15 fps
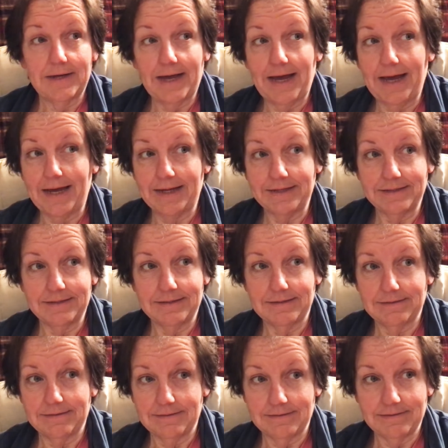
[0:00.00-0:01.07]
and
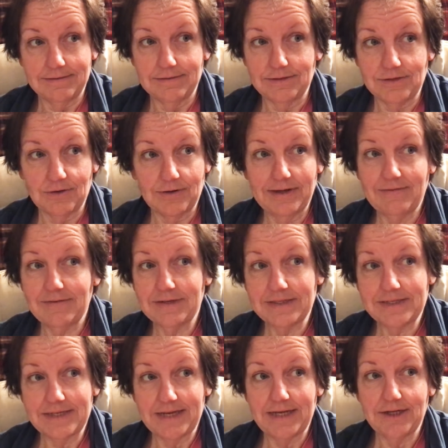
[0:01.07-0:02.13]
don't even
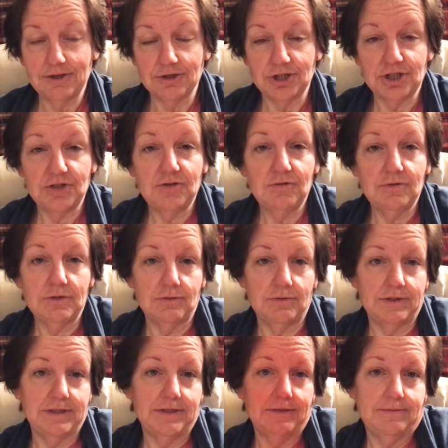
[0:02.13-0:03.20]
take your shoes
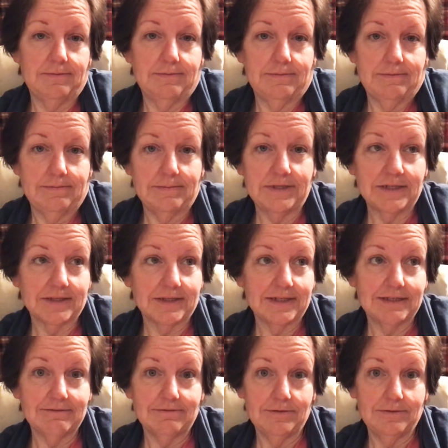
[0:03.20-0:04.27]
with you, much
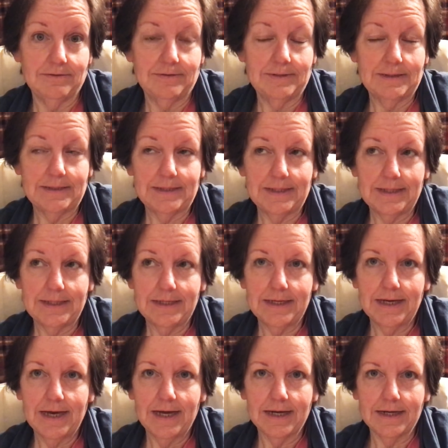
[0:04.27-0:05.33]
less food.
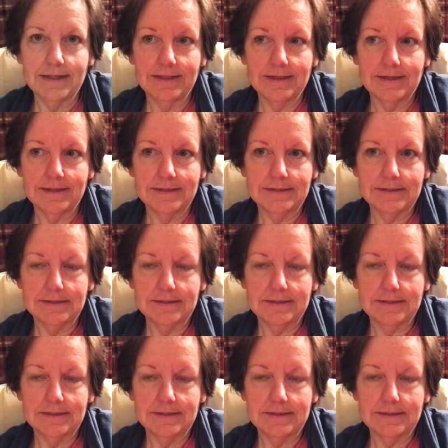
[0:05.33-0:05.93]
And I thought,